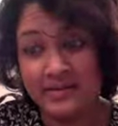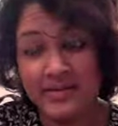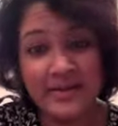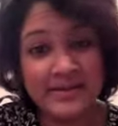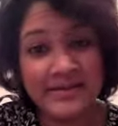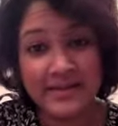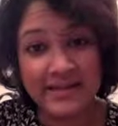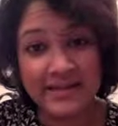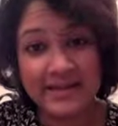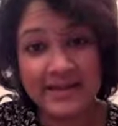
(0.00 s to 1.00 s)
things
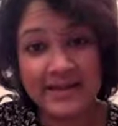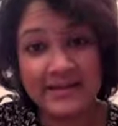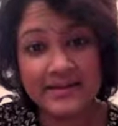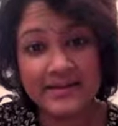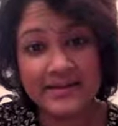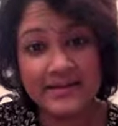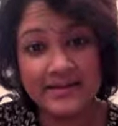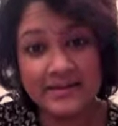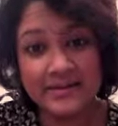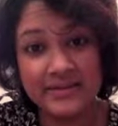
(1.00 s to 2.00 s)
like that,
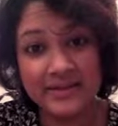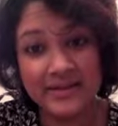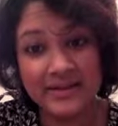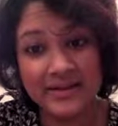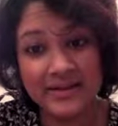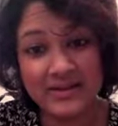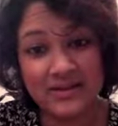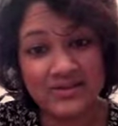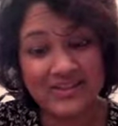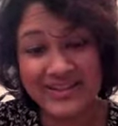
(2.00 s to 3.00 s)

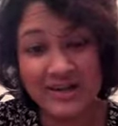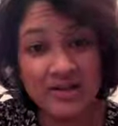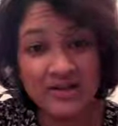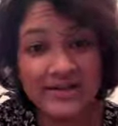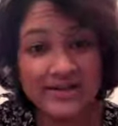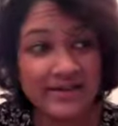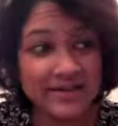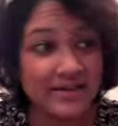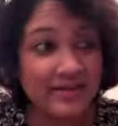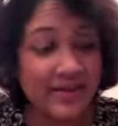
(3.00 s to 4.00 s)
and I can't
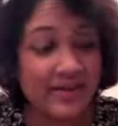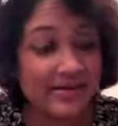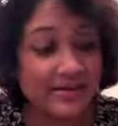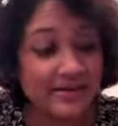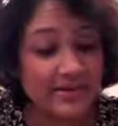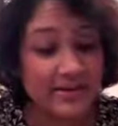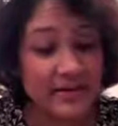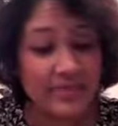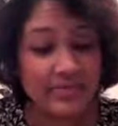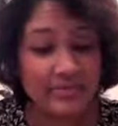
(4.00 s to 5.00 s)
deny that.
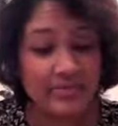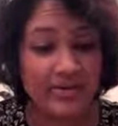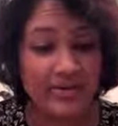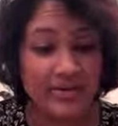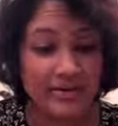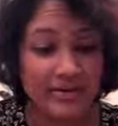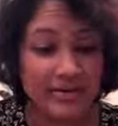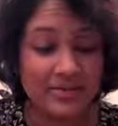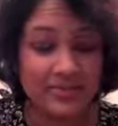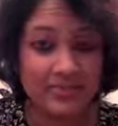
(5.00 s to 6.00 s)

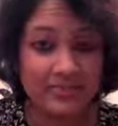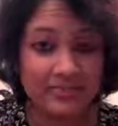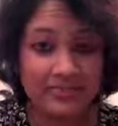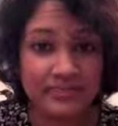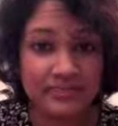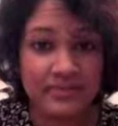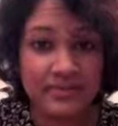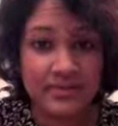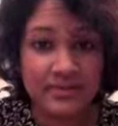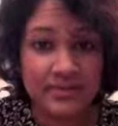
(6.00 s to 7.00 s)
In
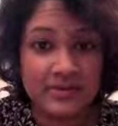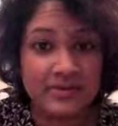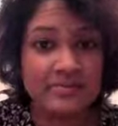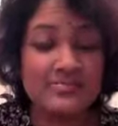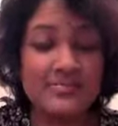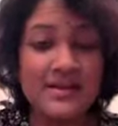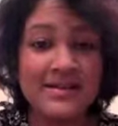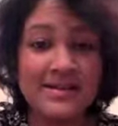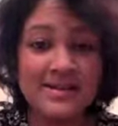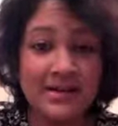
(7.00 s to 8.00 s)

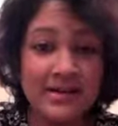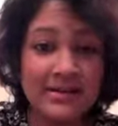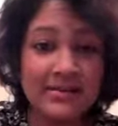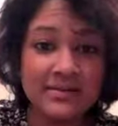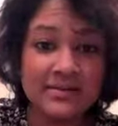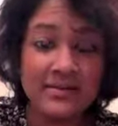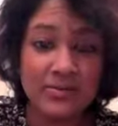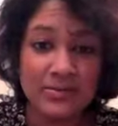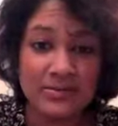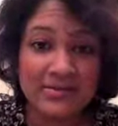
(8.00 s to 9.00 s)
many circles it
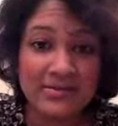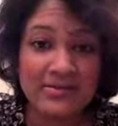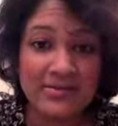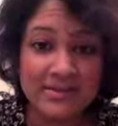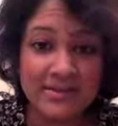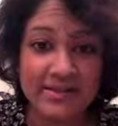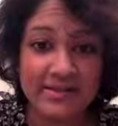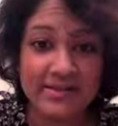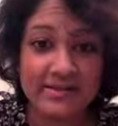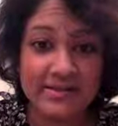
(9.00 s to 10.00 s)
will give you
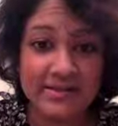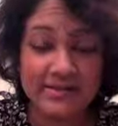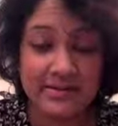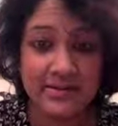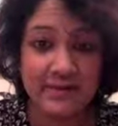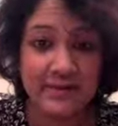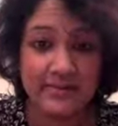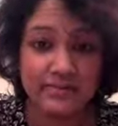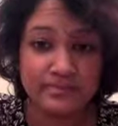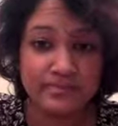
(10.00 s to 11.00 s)
status, and